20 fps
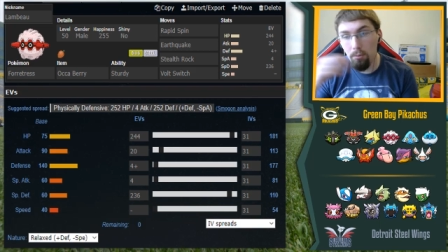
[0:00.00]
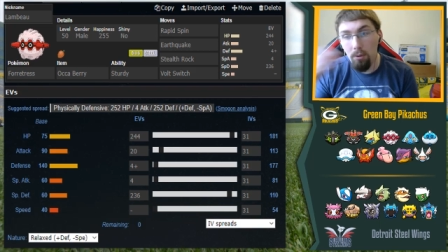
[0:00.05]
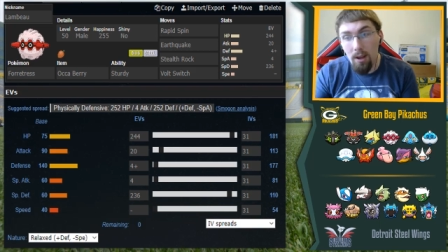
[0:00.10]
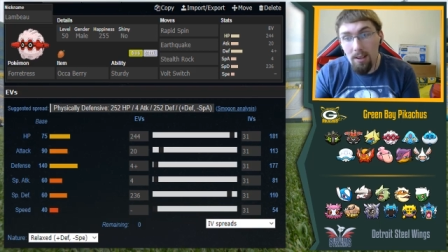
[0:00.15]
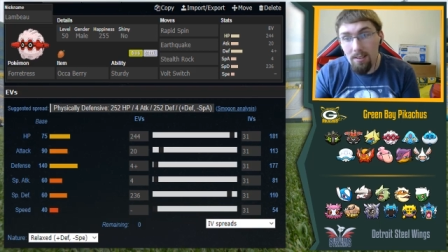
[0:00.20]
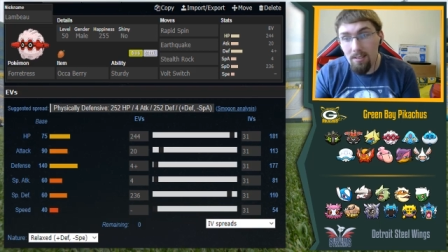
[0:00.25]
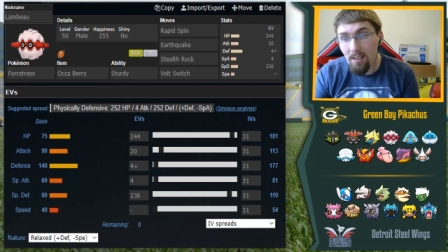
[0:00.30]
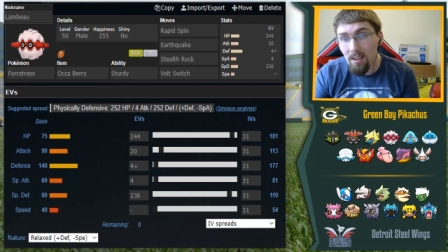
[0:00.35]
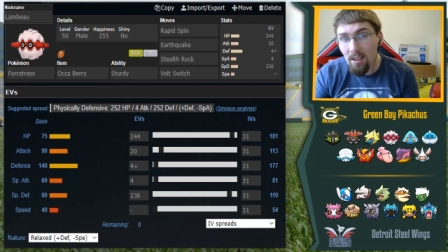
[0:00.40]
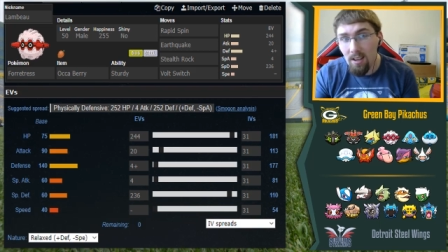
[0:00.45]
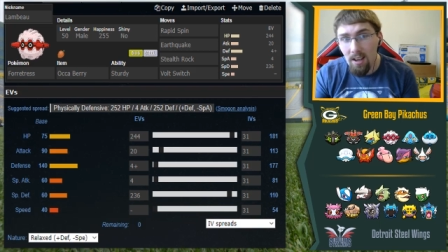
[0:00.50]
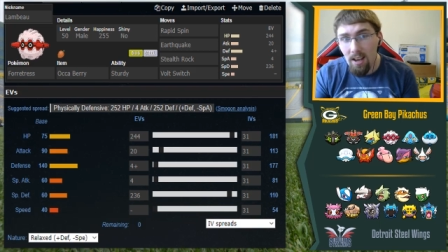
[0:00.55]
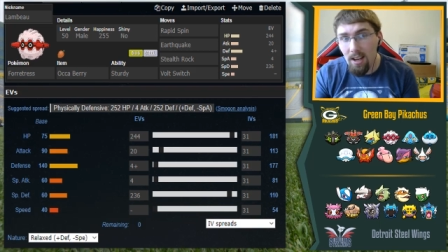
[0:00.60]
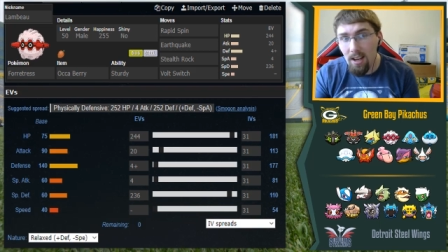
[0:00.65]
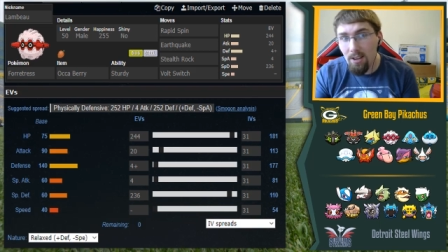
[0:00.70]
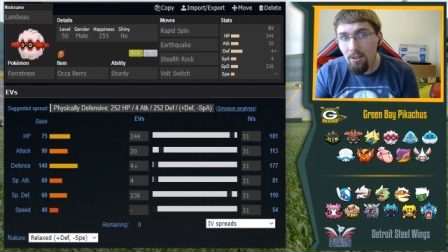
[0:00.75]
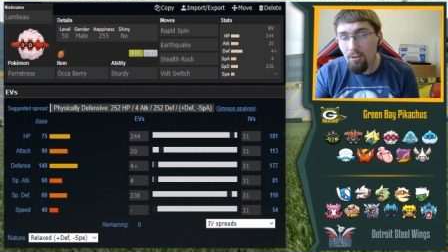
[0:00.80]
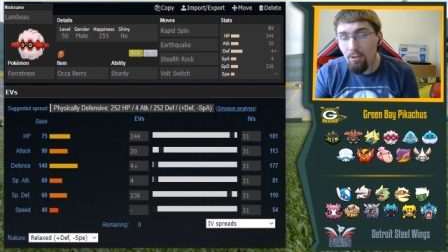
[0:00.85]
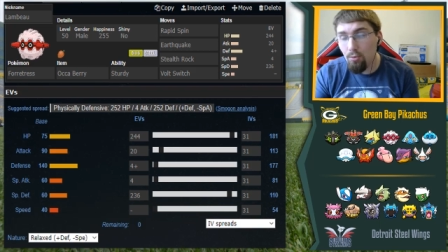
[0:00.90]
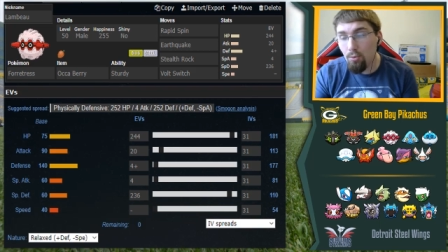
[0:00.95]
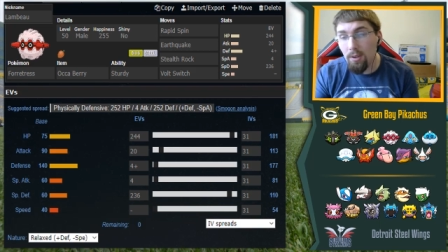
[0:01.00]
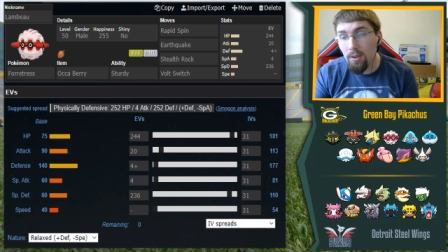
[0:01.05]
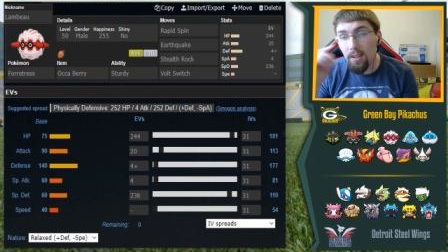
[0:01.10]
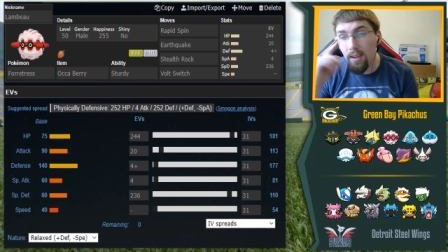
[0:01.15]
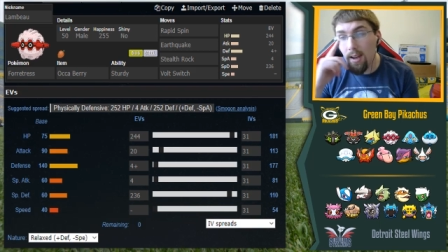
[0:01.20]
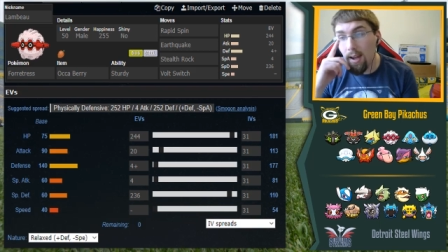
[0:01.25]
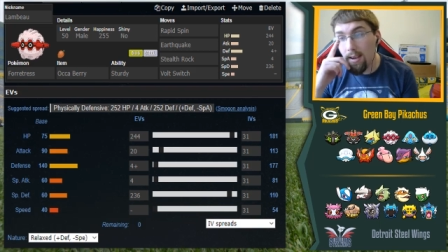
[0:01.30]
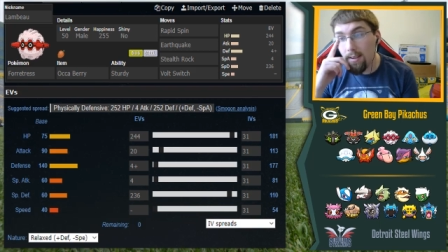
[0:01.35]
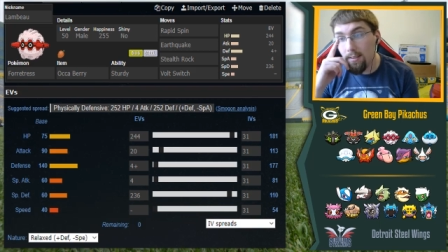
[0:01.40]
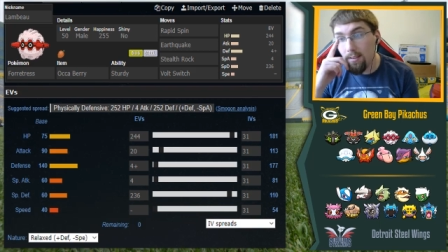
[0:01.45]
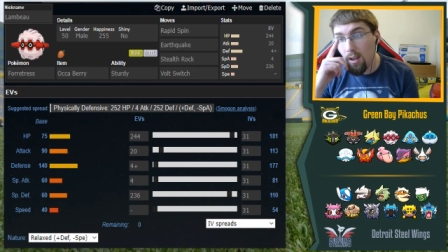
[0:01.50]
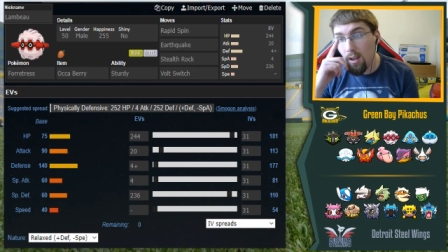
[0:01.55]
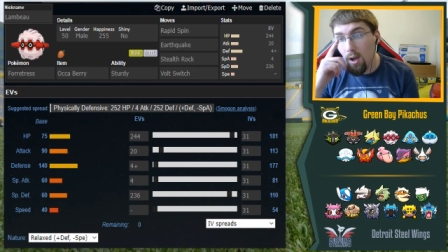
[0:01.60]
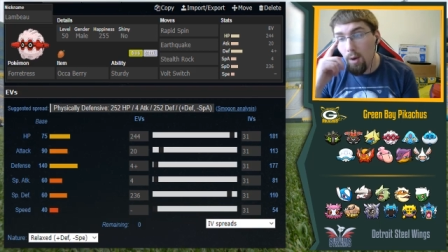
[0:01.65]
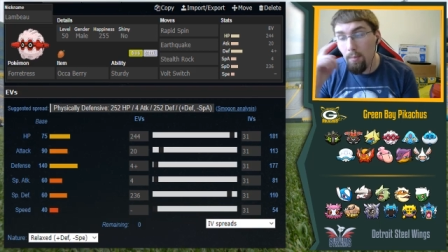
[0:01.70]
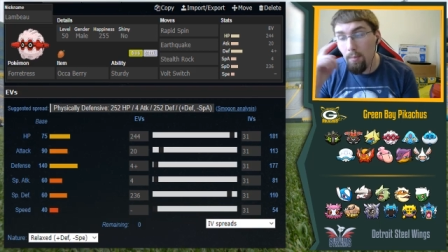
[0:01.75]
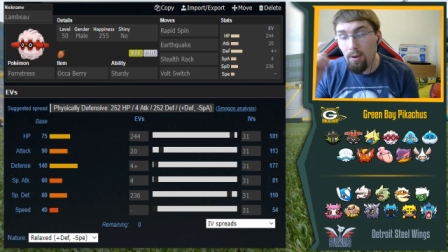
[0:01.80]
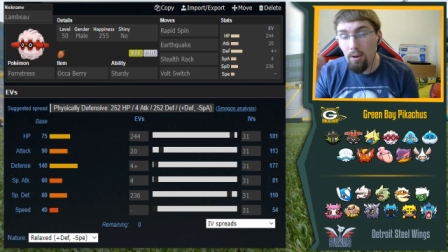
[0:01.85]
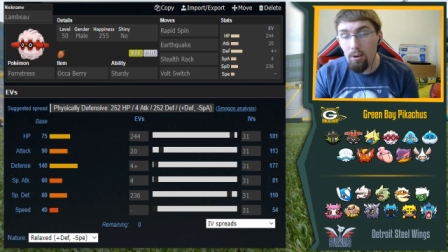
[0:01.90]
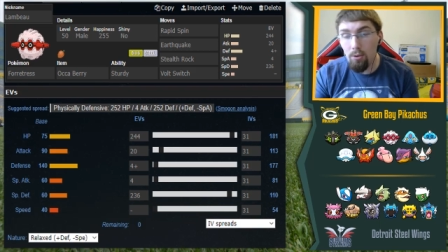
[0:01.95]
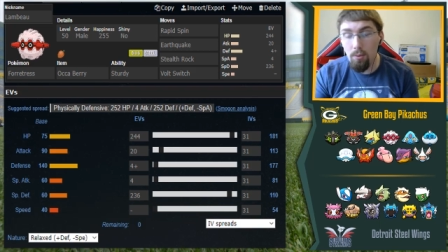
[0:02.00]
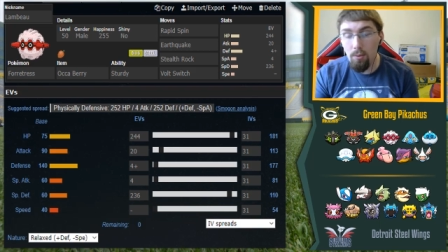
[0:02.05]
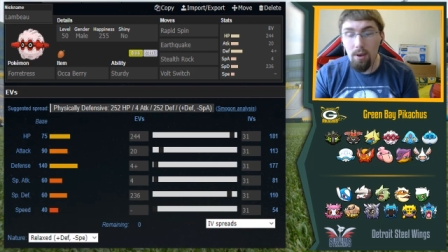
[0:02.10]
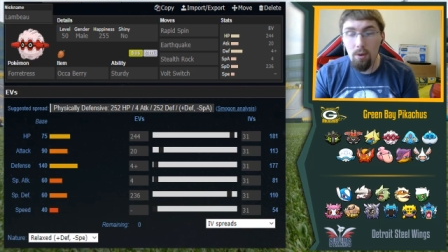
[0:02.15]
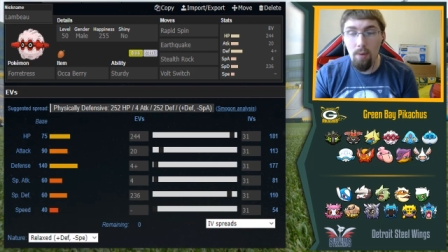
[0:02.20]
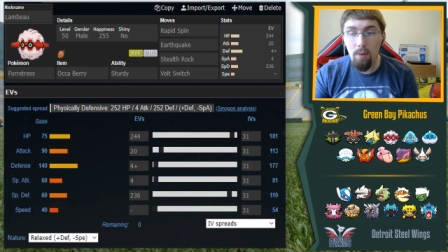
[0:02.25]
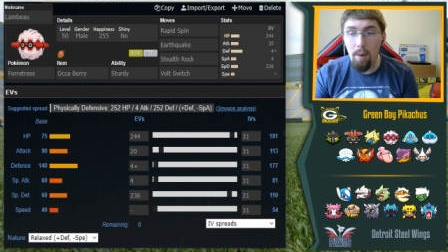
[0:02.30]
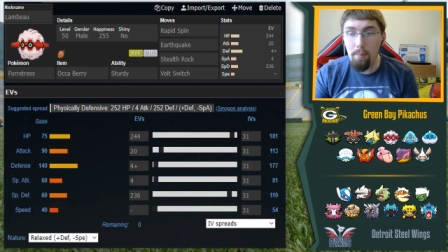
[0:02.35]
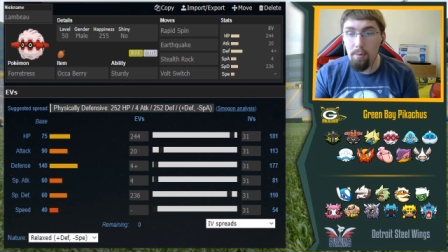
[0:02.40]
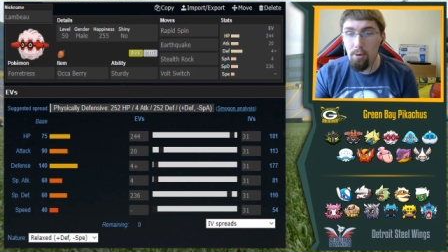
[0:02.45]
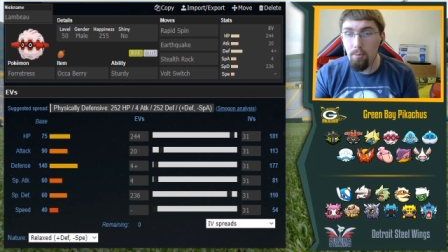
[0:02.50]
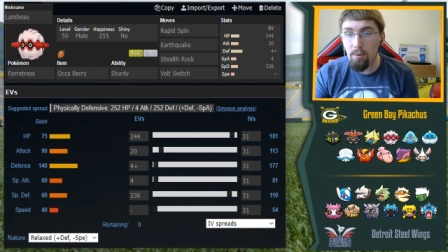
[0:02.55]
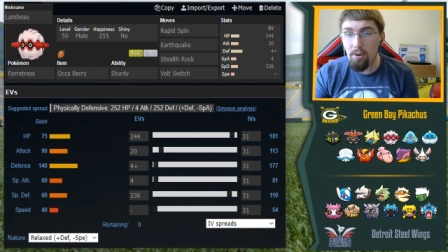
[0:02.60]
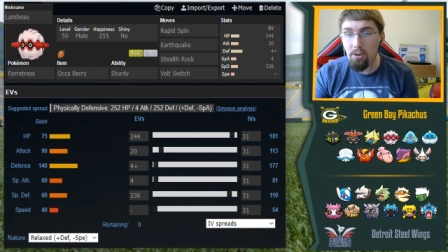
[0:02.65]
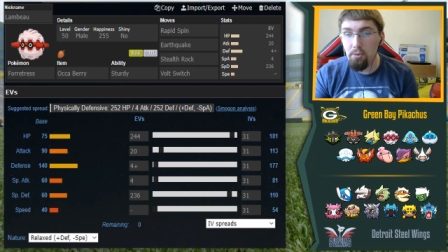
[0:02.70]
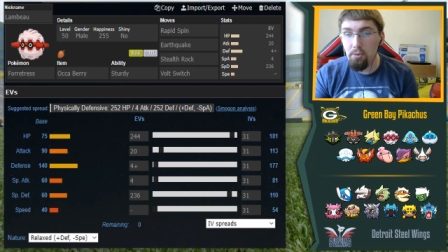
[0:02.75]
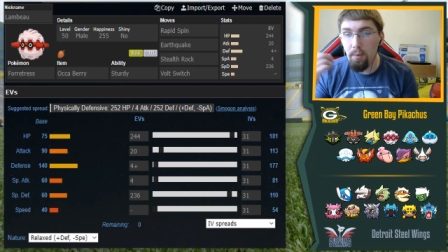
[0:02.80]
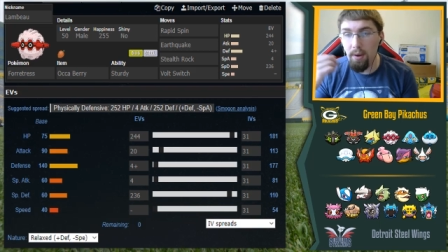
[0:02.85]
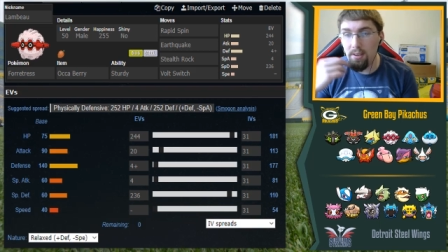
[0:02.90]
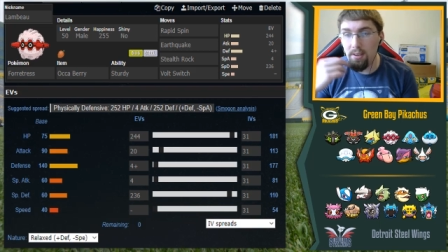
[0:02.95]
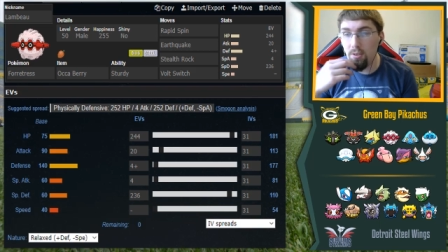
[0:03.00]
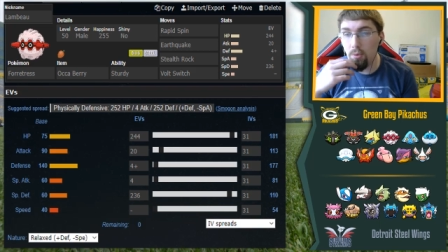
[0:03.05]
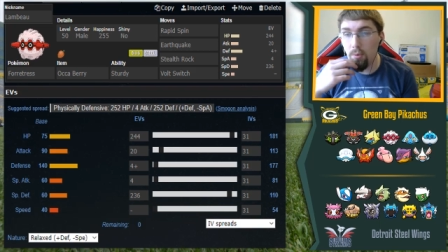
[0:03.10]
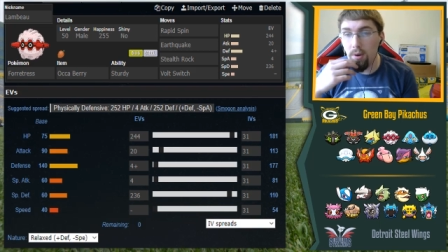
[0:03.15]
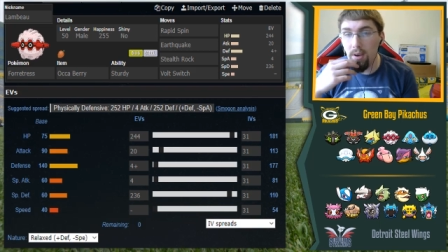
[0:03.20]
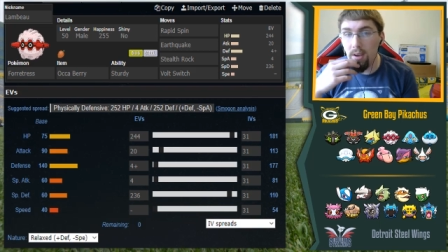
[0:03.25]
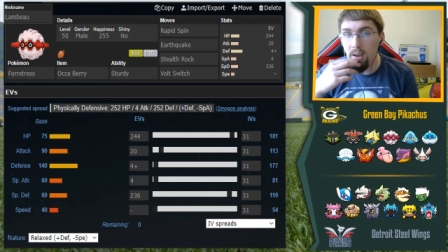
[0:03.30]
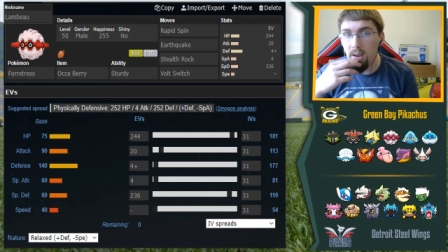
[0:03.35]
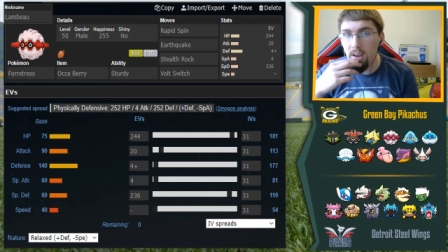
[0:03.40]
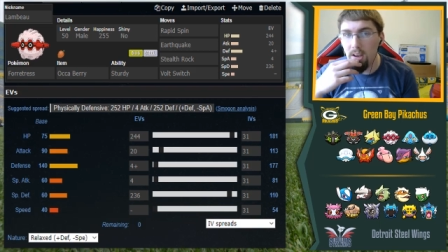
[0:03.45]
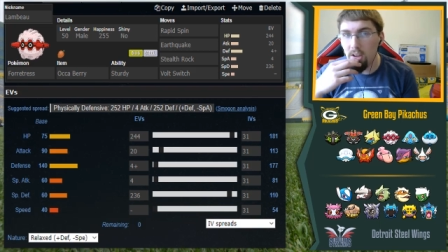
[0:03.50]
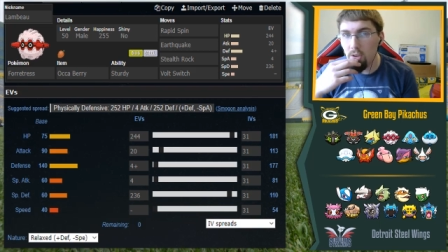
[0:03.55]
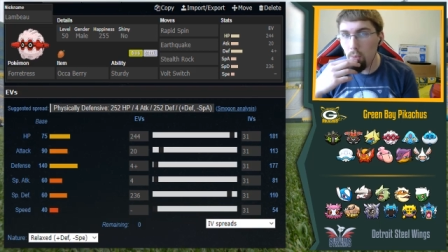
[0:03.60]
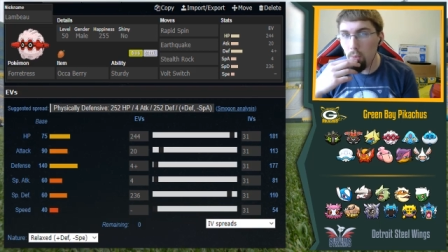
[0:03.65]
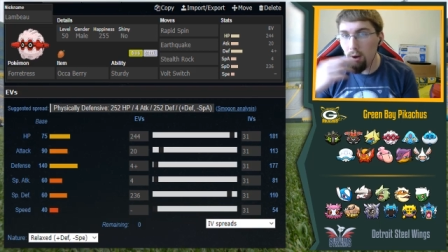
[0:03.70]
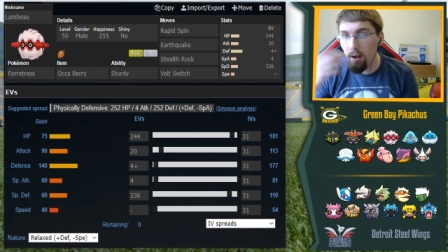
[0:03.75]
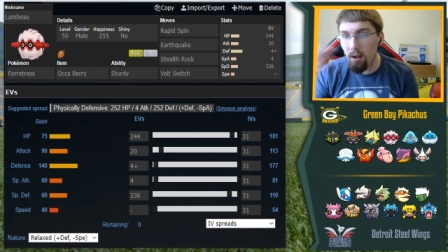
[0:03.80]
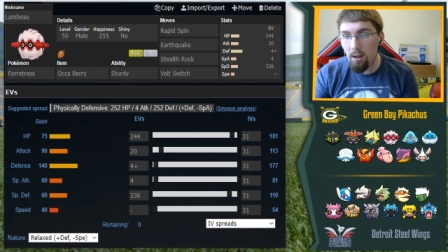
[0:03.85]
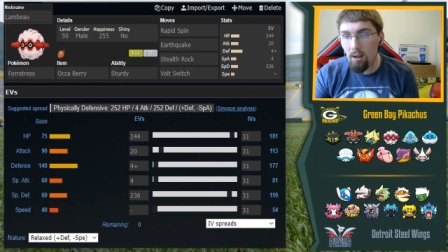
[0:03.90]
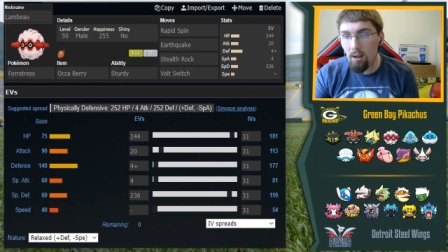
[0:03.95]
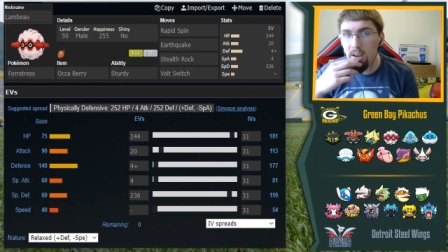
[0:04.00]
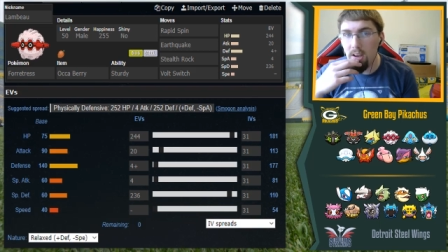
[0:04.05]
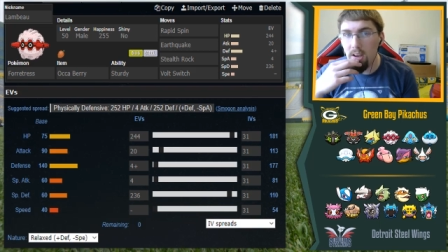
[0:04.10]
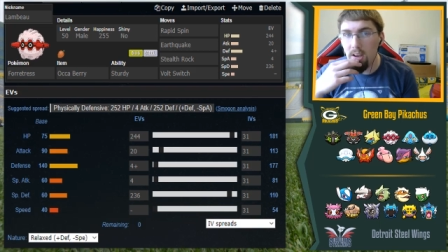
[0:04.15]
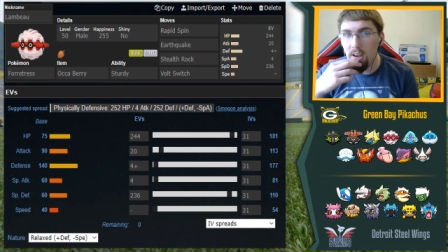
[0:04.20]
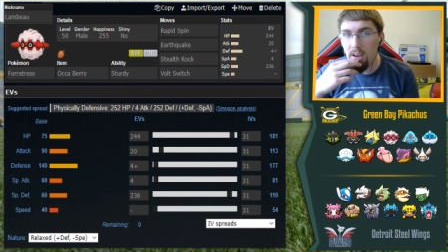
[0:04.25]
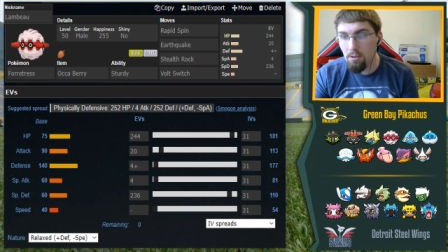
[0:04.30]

Plus, it's just really nice because we can Rapid Spin Spikes away as well.